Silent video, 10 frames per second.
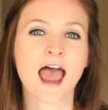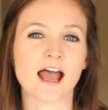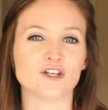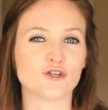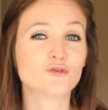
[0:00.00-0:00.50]

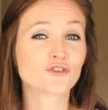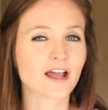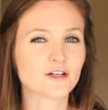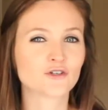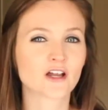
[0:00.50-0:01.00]
And you
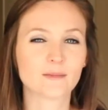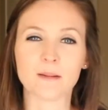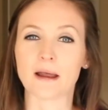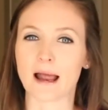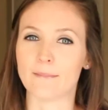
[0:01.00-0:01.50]
try to trick me,
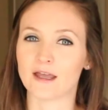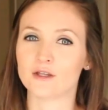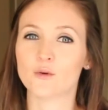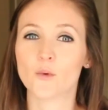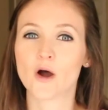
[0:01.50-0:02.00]
but I bet
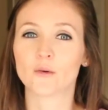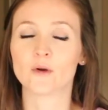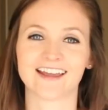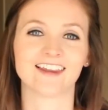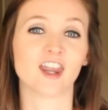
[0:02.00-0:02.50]
you won't.
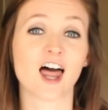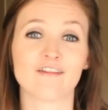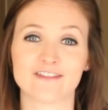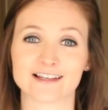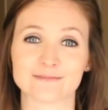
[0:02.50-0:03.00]
They
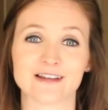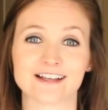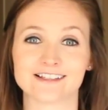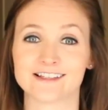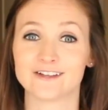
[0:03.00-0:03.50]
love this
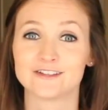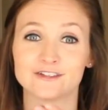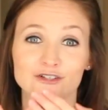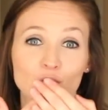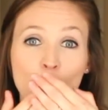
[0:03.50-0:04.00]
because they'll
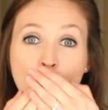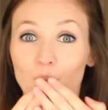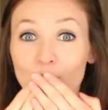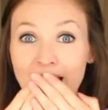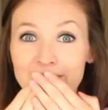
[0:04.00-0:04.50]
do
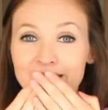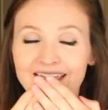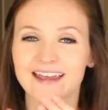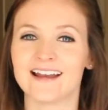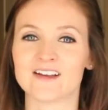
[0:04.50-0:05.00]

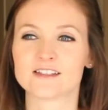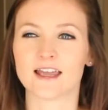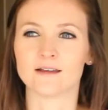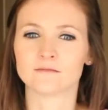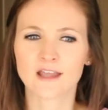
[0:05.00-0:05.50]
wabbit, and I'll
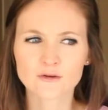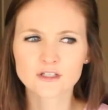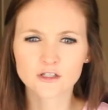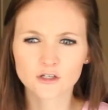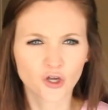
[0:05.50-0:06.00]
say, that was
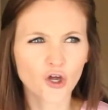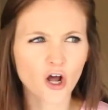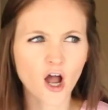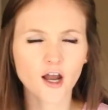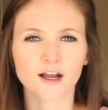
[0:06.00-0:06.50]
a good
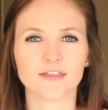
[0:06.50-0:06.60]
R.